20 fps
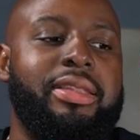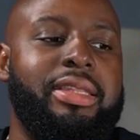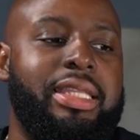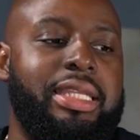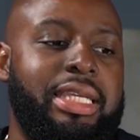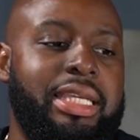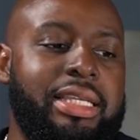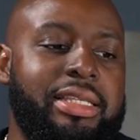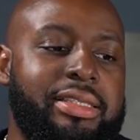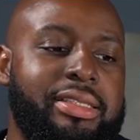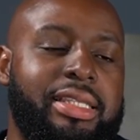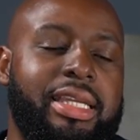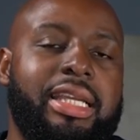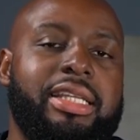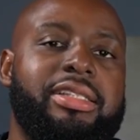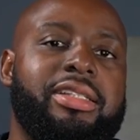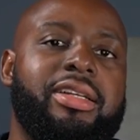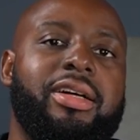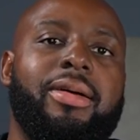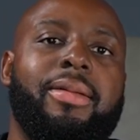these
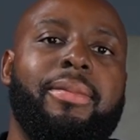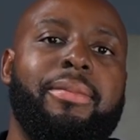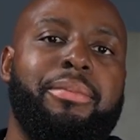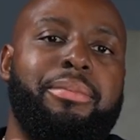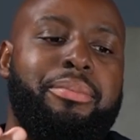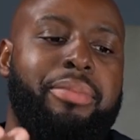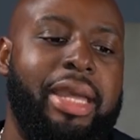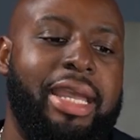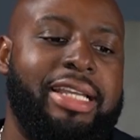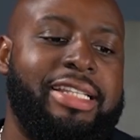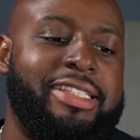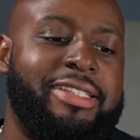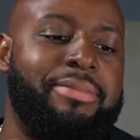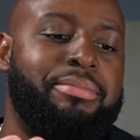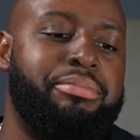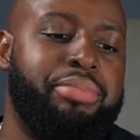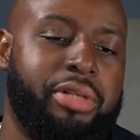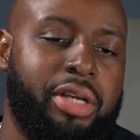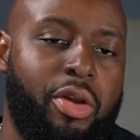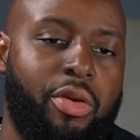things come bass
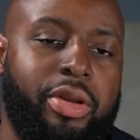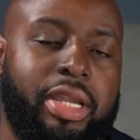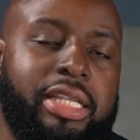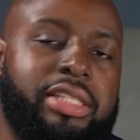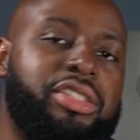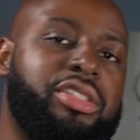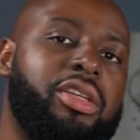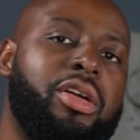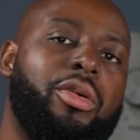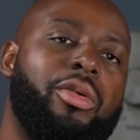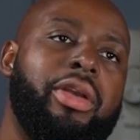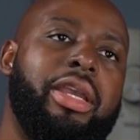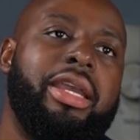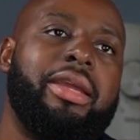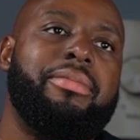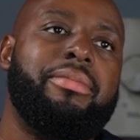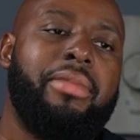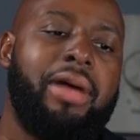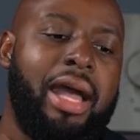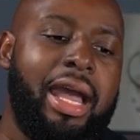bloated. So
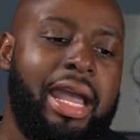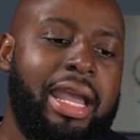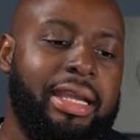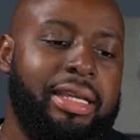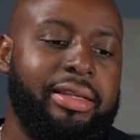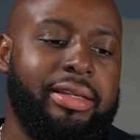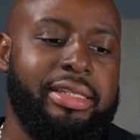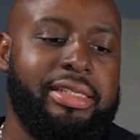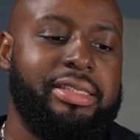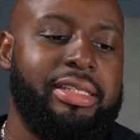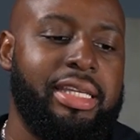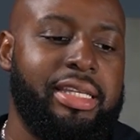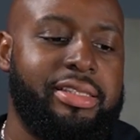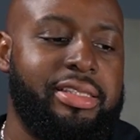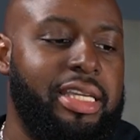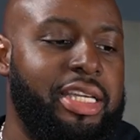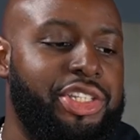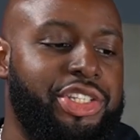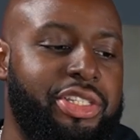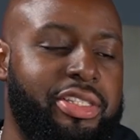in my listening
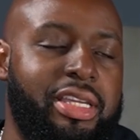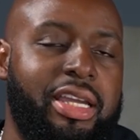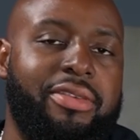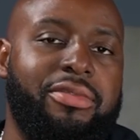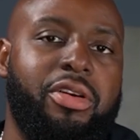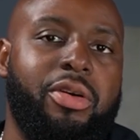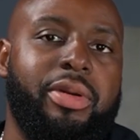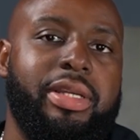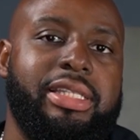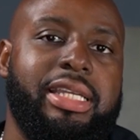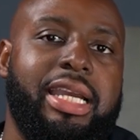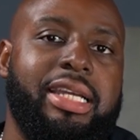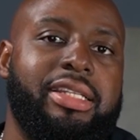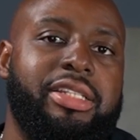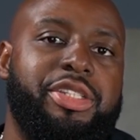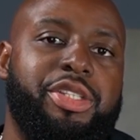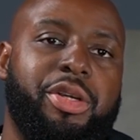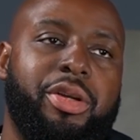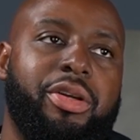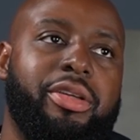sessions, I've always had
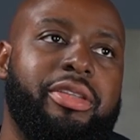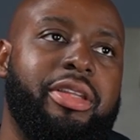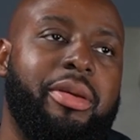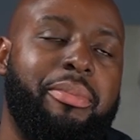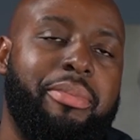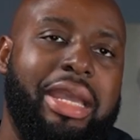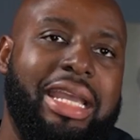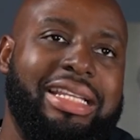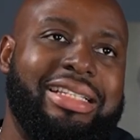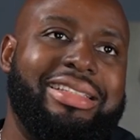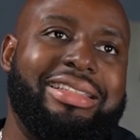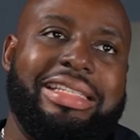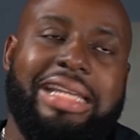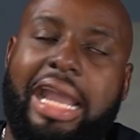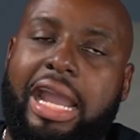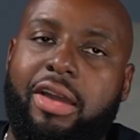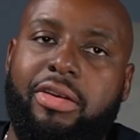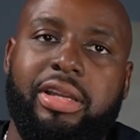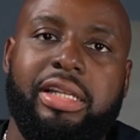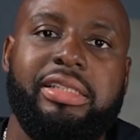to turn the bass
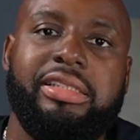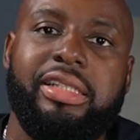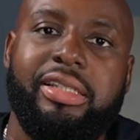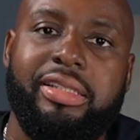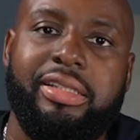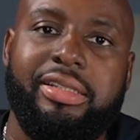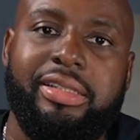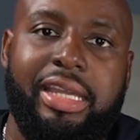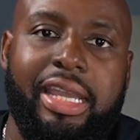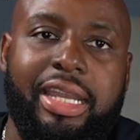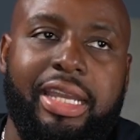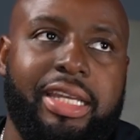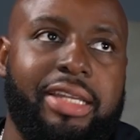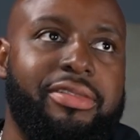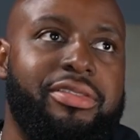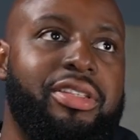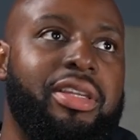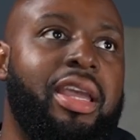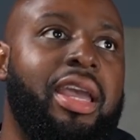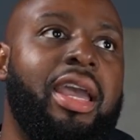down into the
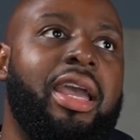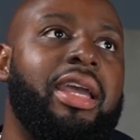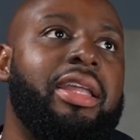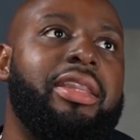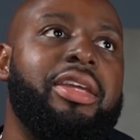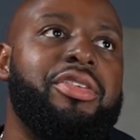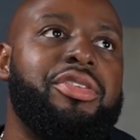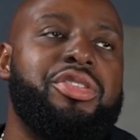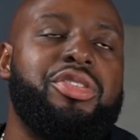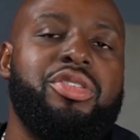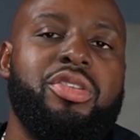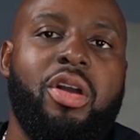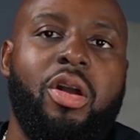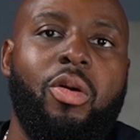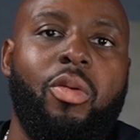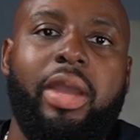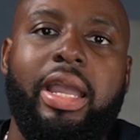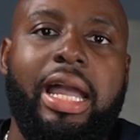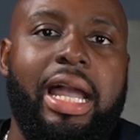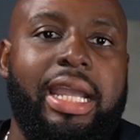negatives. There's no
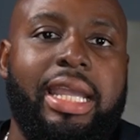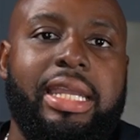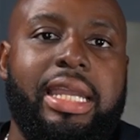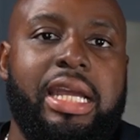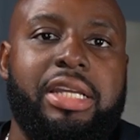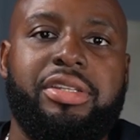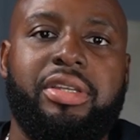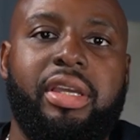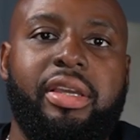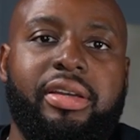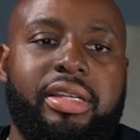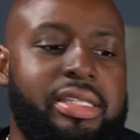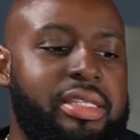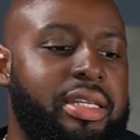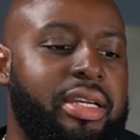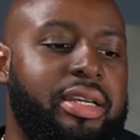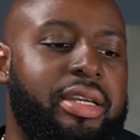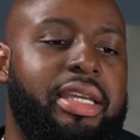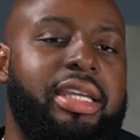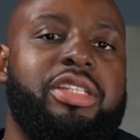way I can actually
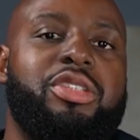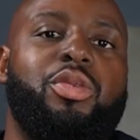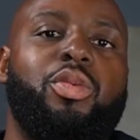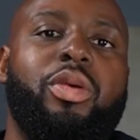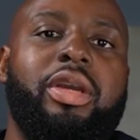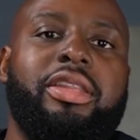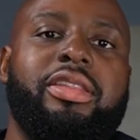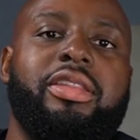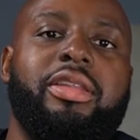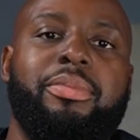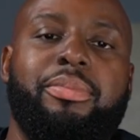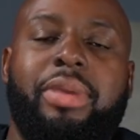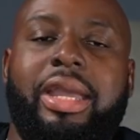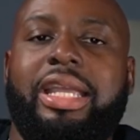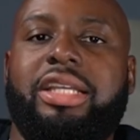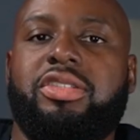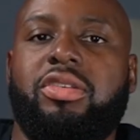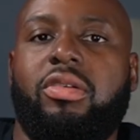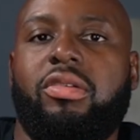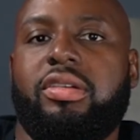listen to these with the
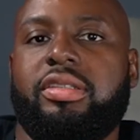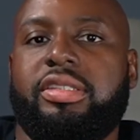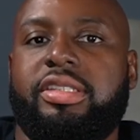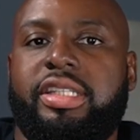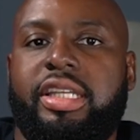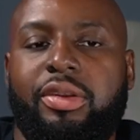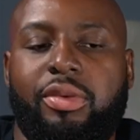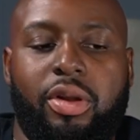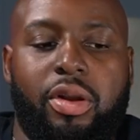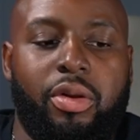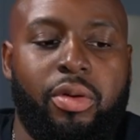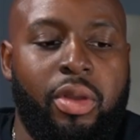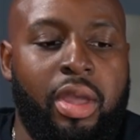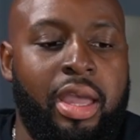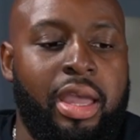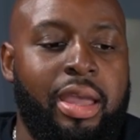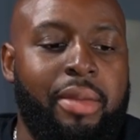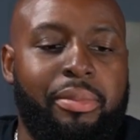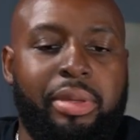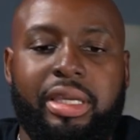bass on zero
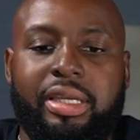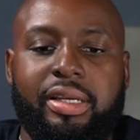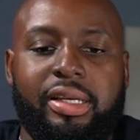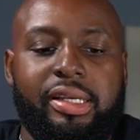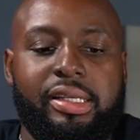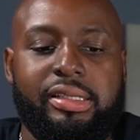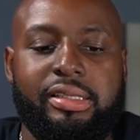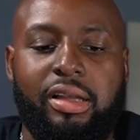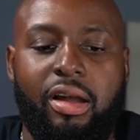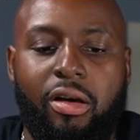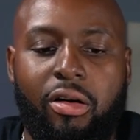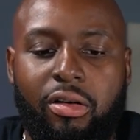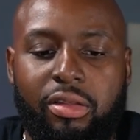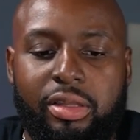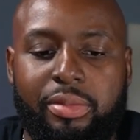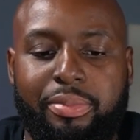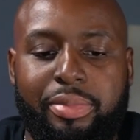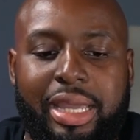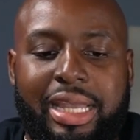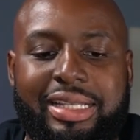because all
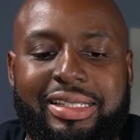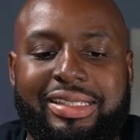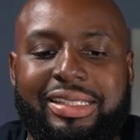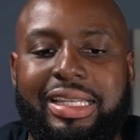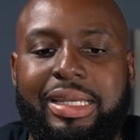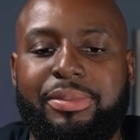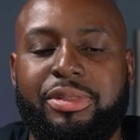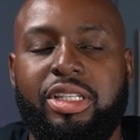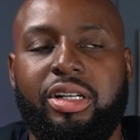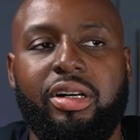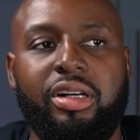the bass seems a